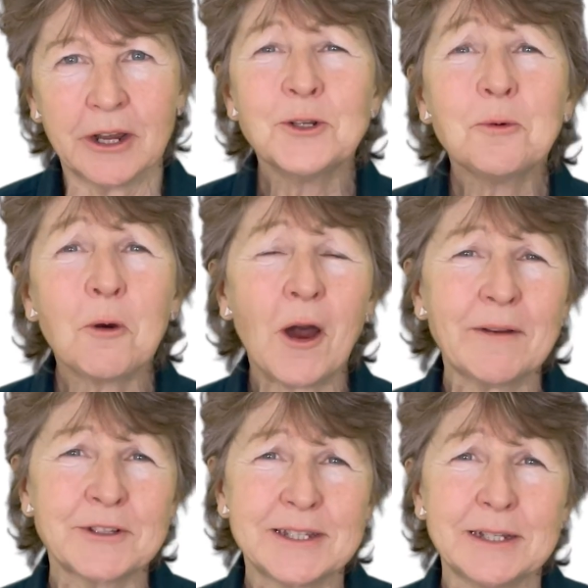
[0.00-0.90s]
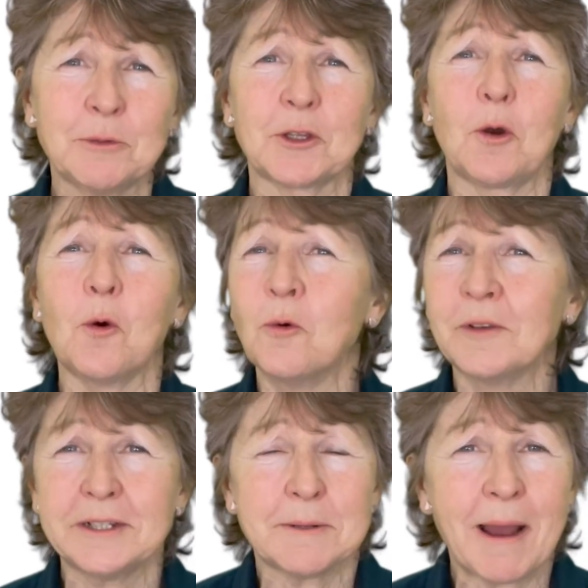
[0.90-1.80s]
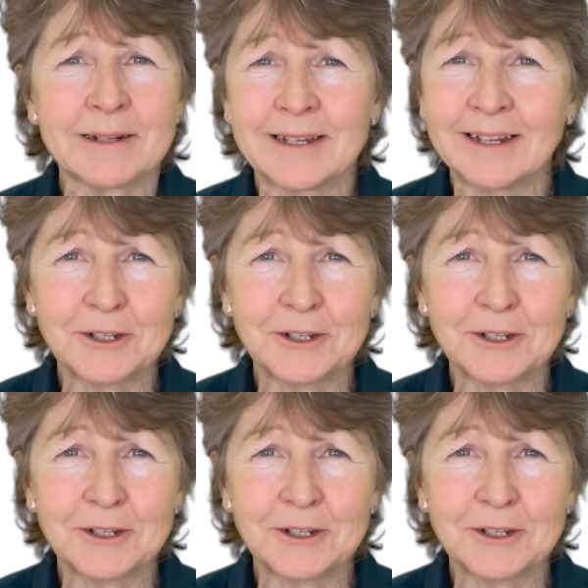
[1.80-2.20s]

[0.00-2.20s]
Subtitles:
No more having to deal with overly demanding